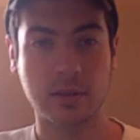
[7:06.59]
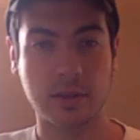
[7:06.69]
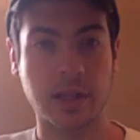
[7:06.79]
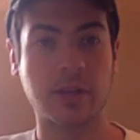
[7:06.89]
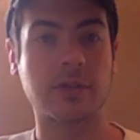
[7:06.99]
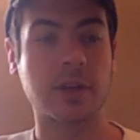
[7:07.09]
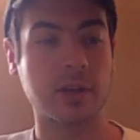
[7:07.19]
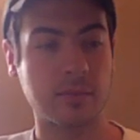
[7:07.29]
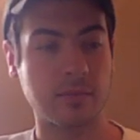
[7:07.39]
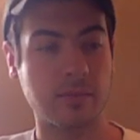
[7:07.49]
second fret,
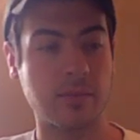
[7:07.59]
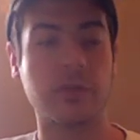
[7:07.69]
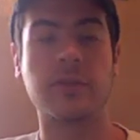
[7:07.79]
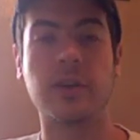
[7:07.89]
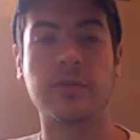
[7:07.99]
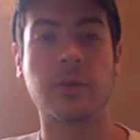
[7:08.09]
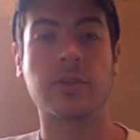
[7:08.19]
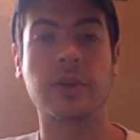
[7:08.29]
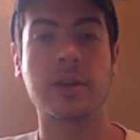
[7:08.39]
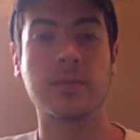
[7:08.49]
third fret,
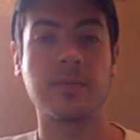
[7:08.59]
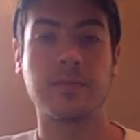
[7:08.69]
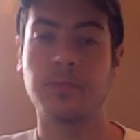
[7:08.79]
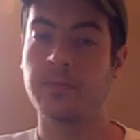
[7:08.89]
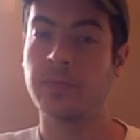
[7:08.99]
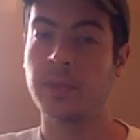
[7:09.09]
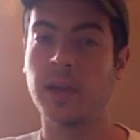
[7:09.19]
fourth fret.